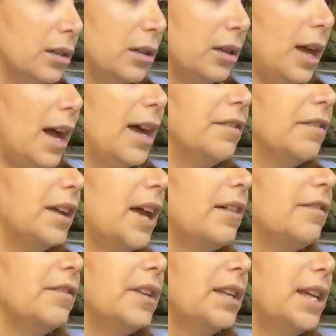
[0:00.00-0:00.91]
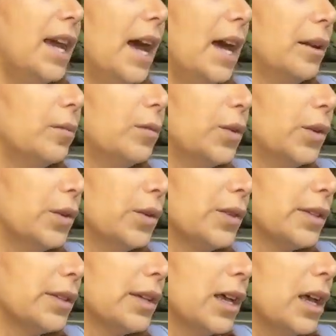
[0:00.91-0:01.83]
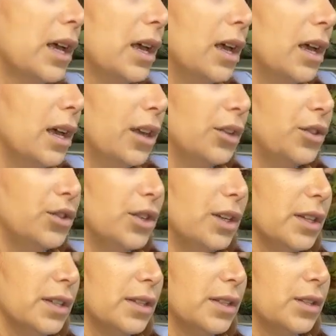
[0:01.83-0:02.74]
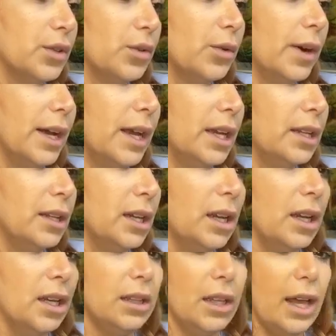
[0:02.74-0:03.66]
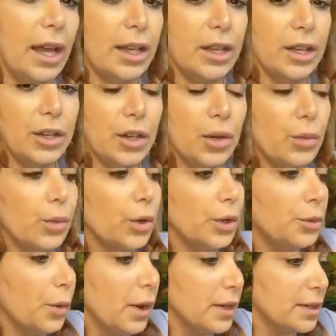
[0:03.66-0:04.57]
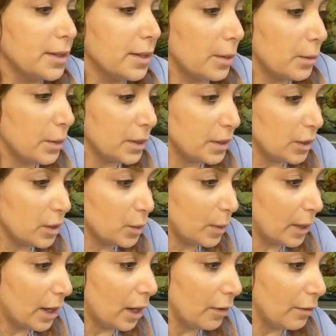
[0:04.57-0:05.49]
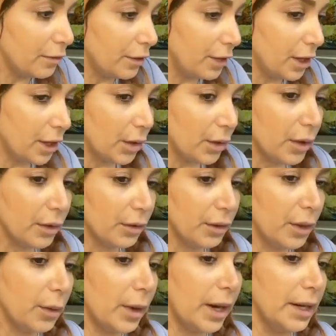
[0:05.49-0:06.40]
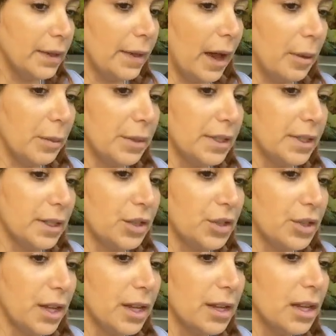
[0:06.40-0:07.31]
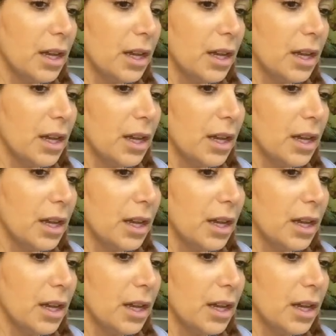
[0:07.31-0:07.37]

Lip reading: advocate for the animals, just do it like you would want someone to speak up for you if you were in that position.